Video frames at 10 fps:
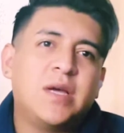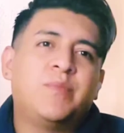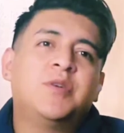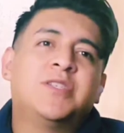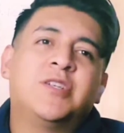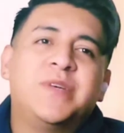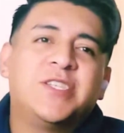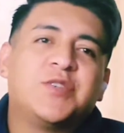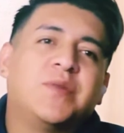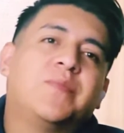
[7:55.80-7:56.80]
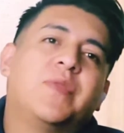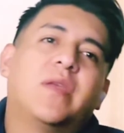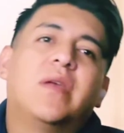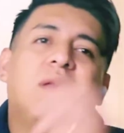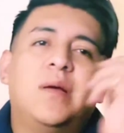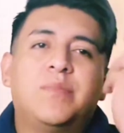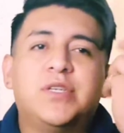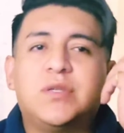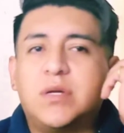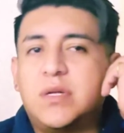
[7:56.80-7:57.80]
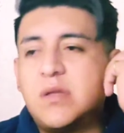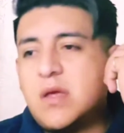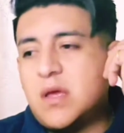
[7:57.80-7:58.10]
Posted on my Instagram. Pretty sure I did.